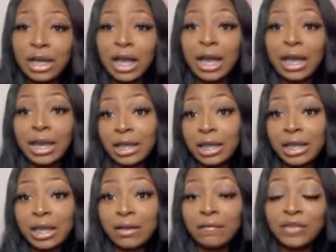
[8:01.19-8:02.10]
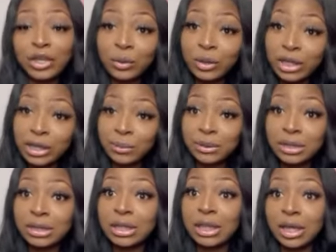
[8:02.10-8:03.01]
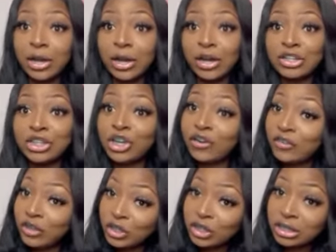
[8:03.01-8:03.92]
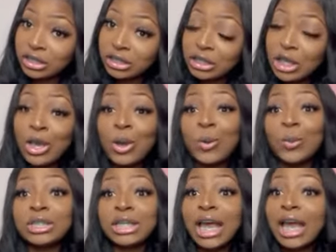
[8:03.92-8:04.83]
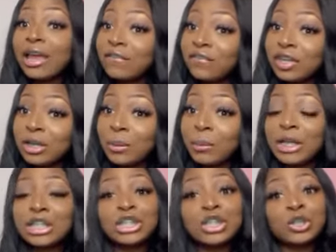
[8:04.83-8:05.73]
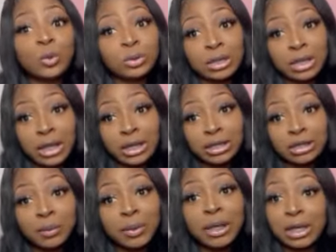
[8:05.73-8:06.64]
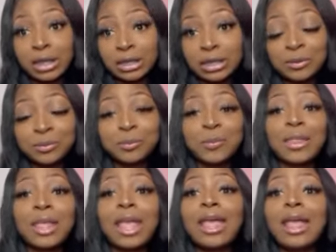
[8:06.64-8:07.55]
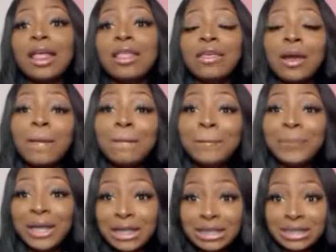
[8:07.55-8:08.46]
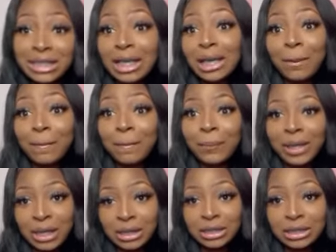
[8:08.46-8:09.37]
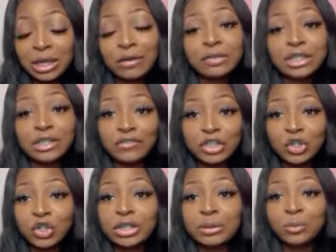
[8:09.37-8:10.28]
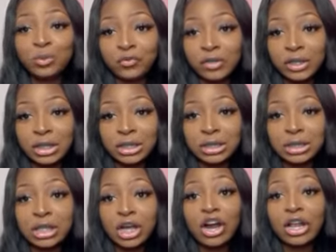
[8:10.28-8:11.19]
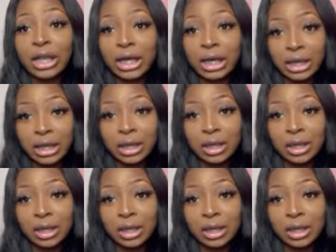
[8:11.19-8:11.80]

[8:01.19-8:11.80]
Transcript: adding video games to their servers, which I feel makes no sense, because their basic base of TV shows and movies are lacking.